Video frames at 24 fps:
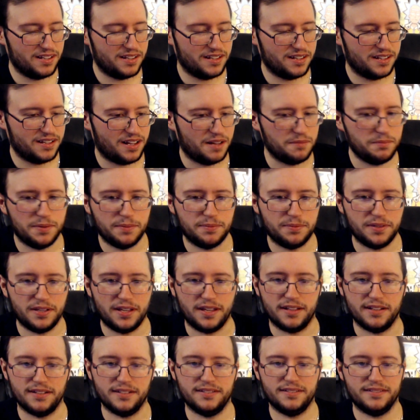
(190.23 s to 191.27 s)
I'm upset.
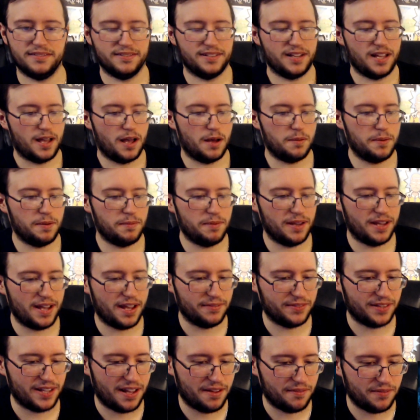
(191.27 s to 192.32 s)
Maybe you have
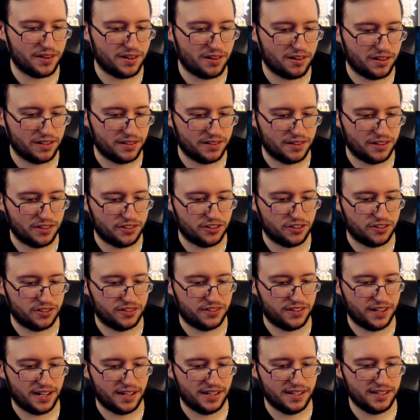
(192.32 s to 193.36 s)
to have it on a certain
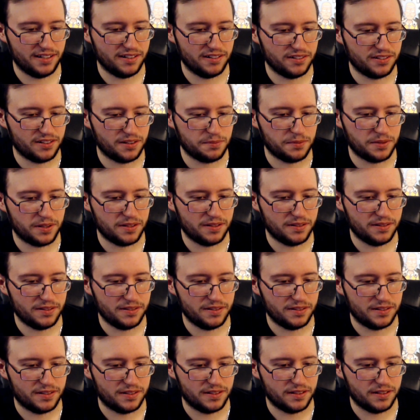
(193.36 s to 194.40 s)
setting or something
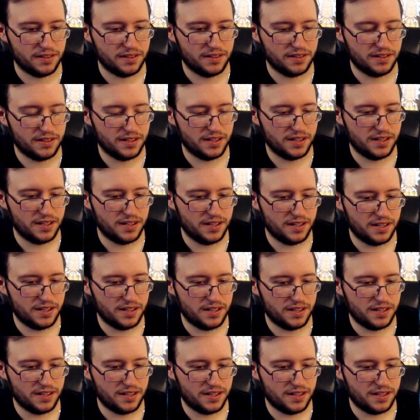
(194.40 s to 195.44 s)
to...
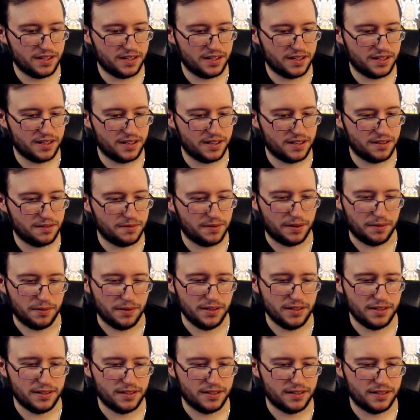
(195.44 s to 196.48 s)
Wait, what?
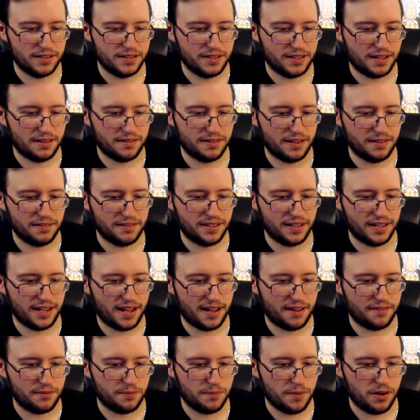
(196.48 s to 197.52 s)
No, not saying I
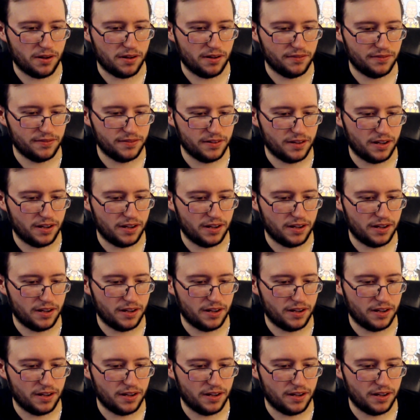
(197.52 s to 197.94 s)
have them off.